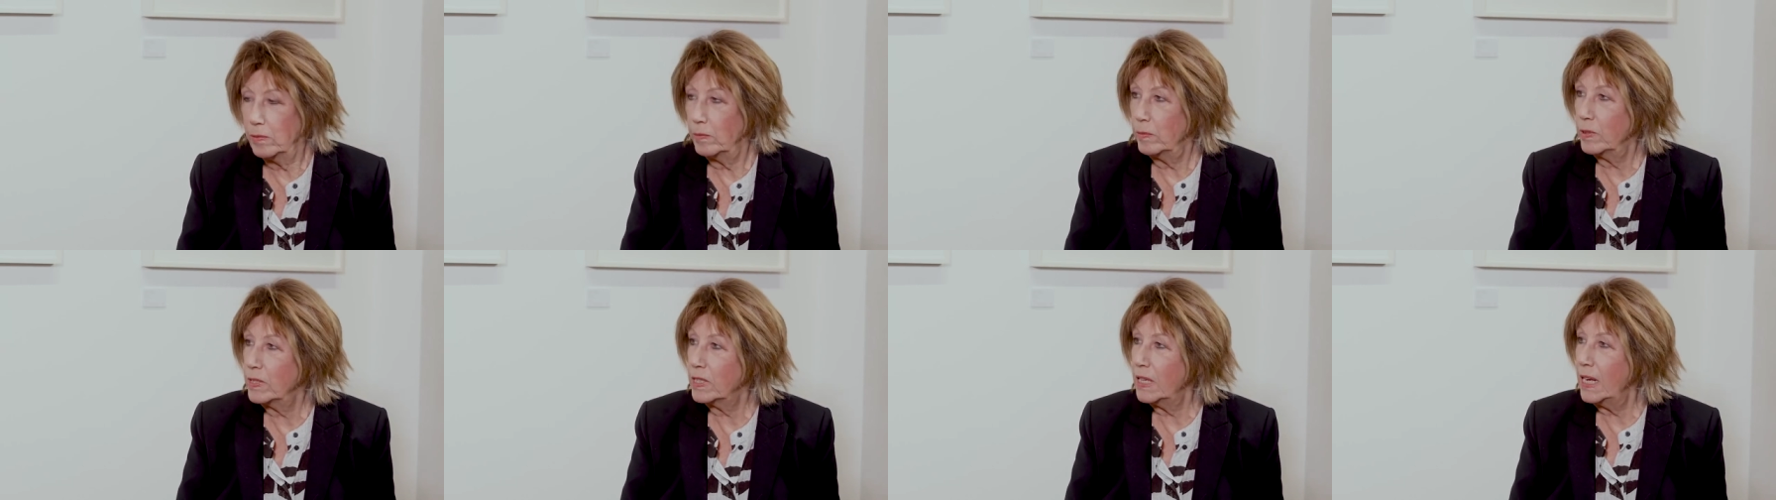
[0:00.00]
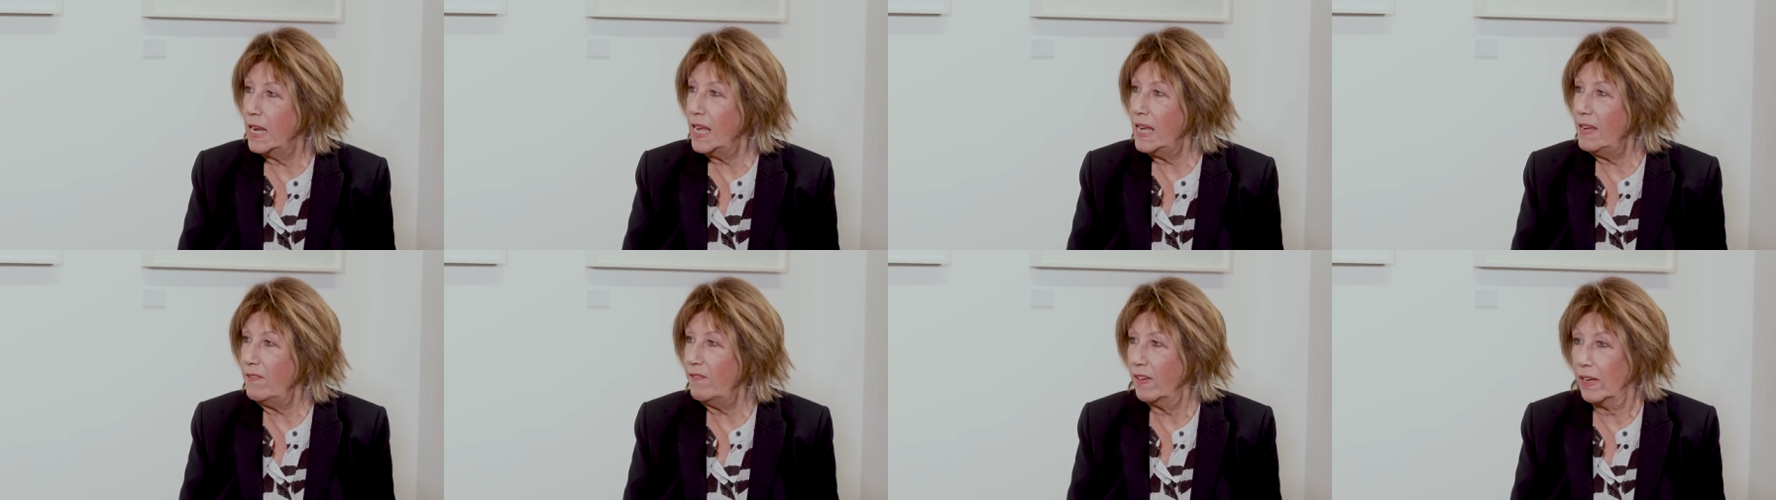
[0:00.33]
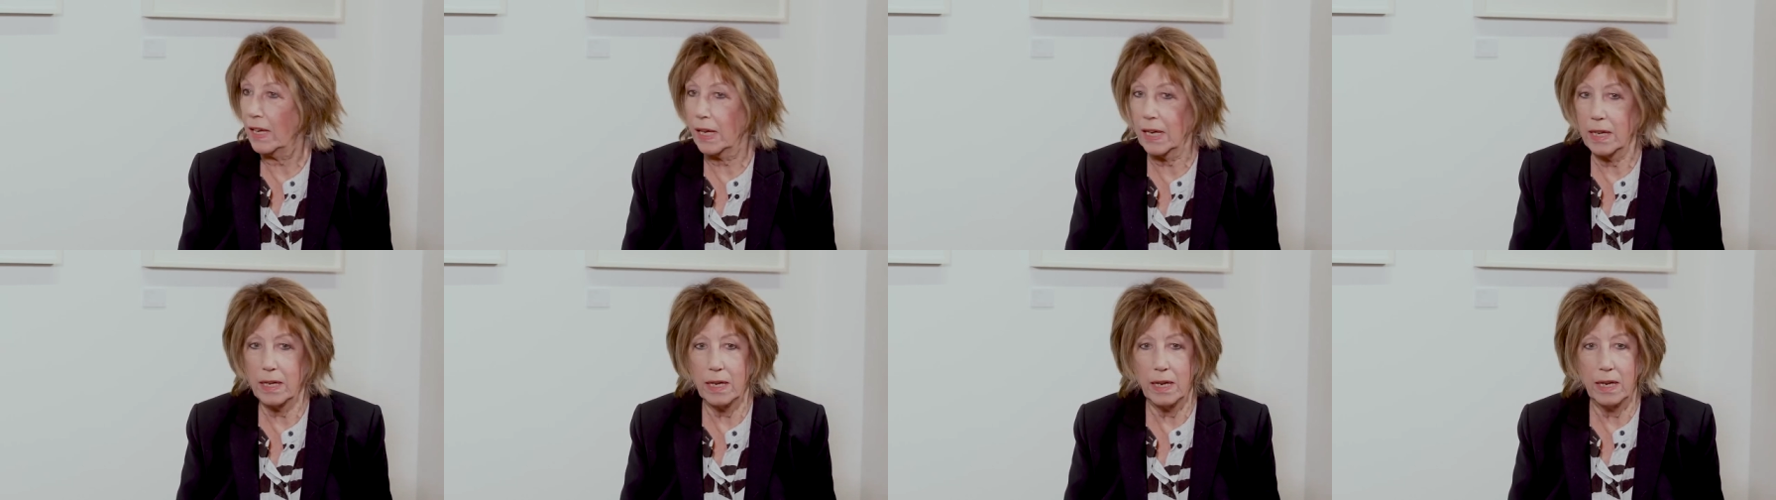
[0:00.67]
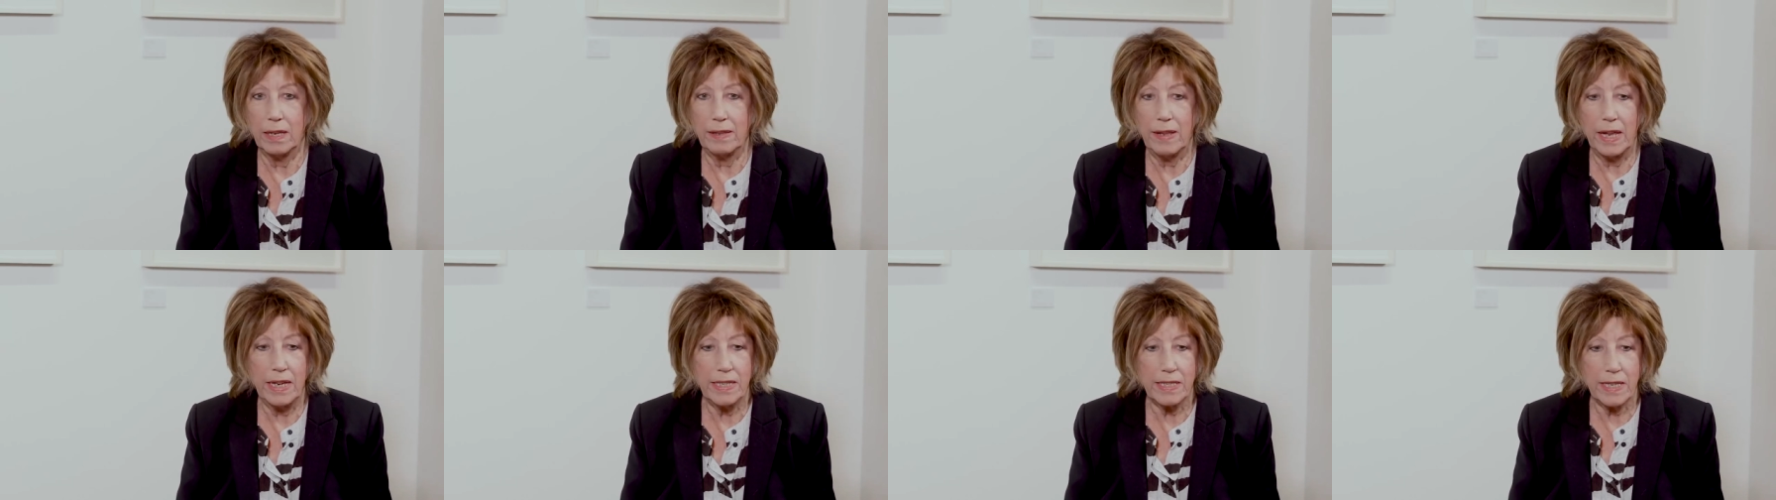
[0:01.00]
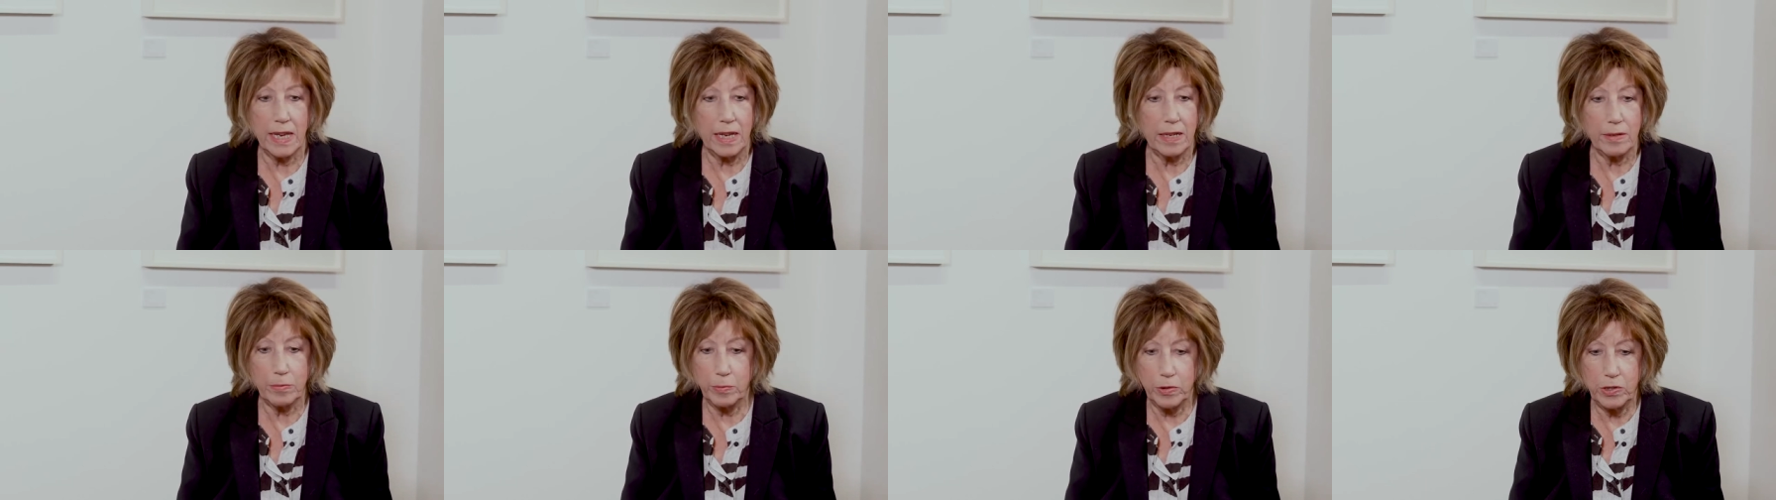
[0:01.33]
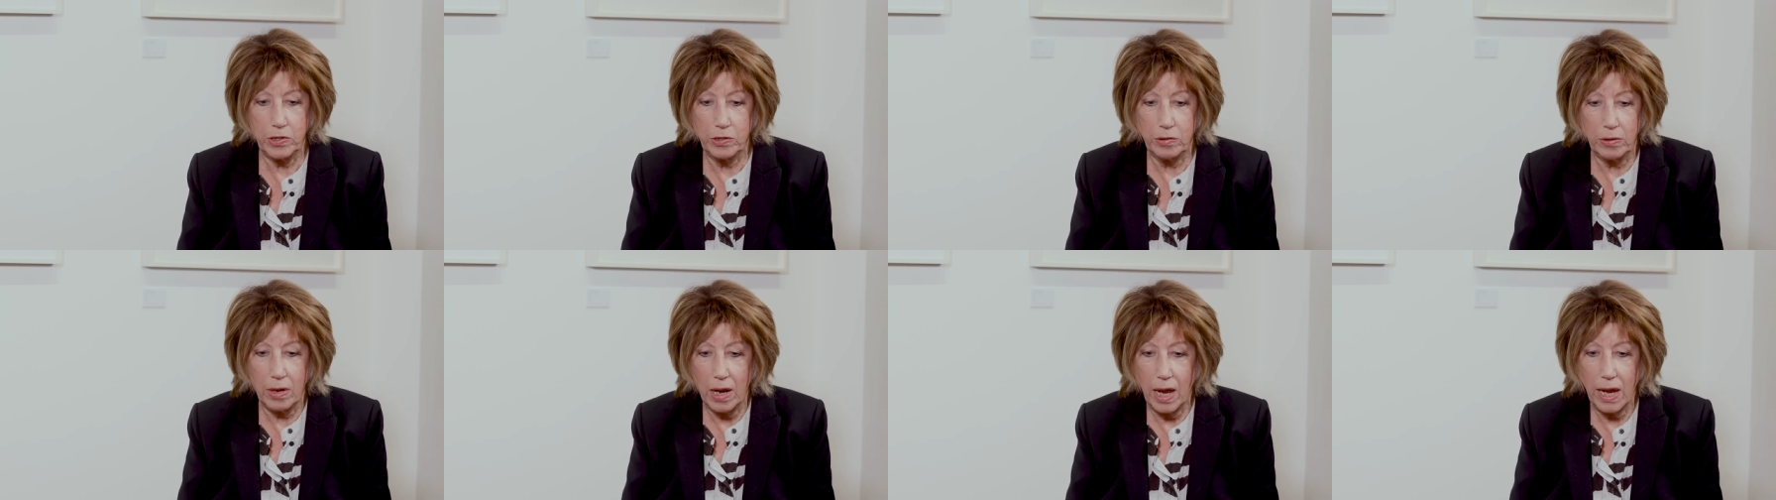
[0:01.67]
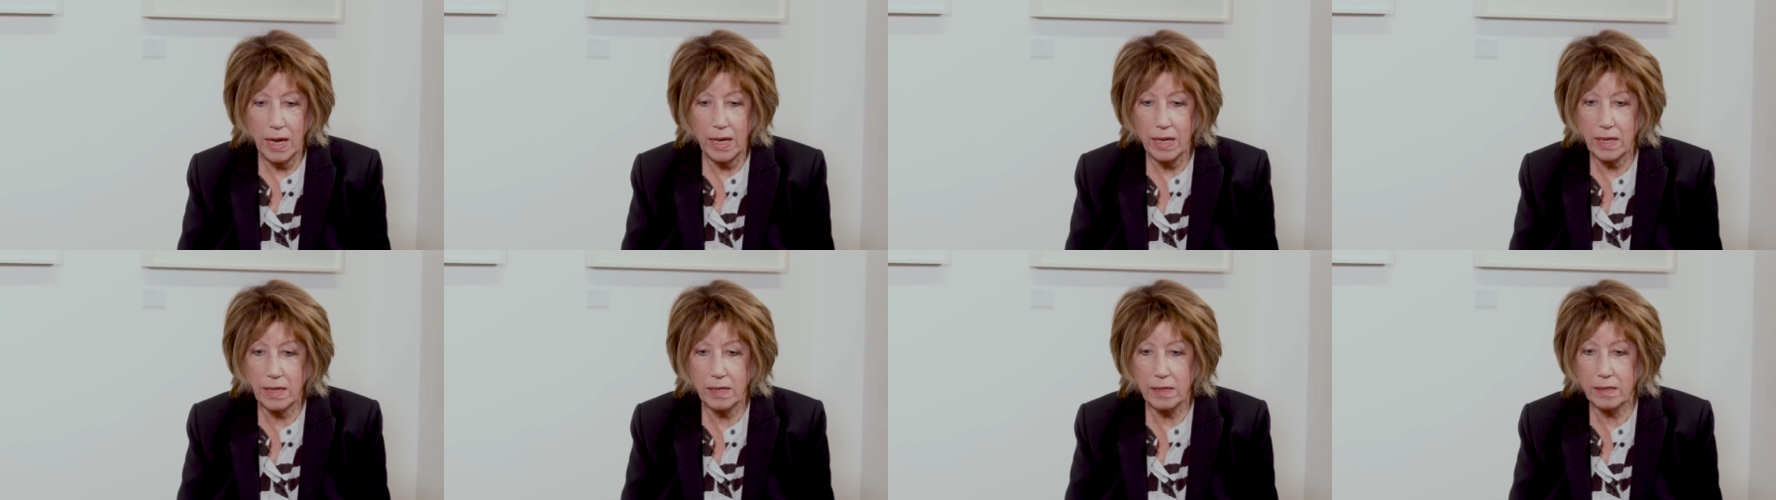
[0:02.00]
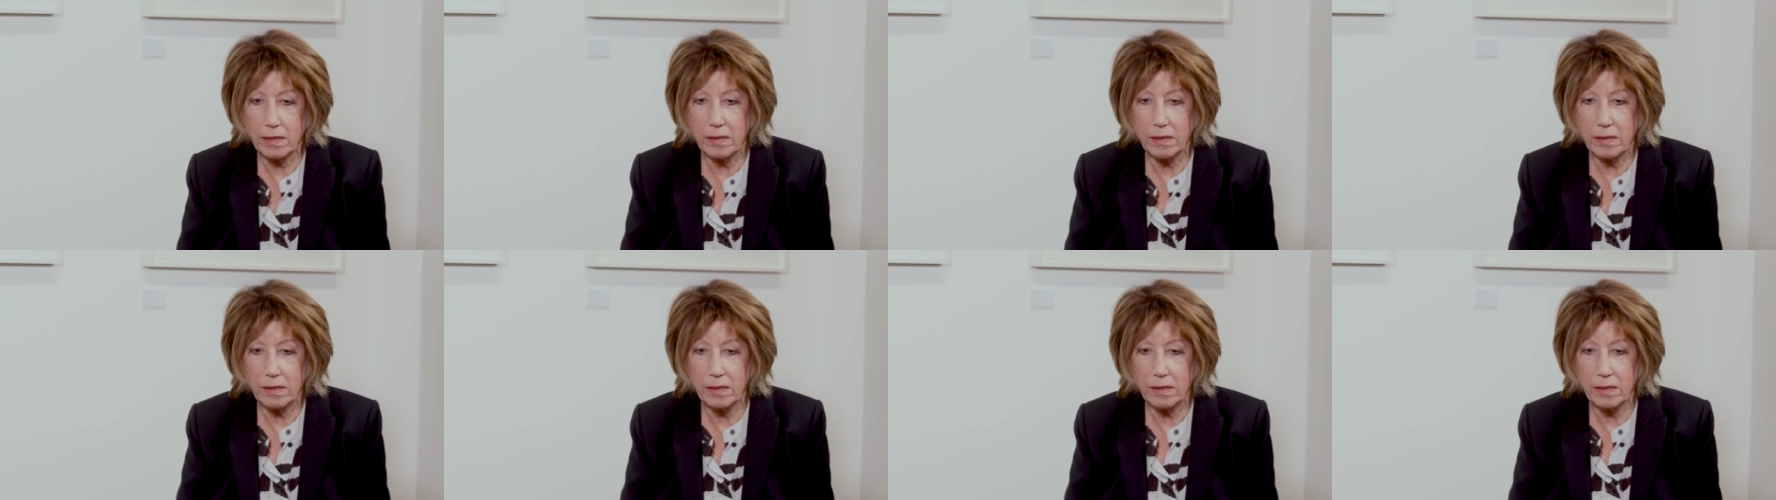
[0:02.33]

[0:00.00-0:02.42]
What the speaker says: was leaving, and they said, would you like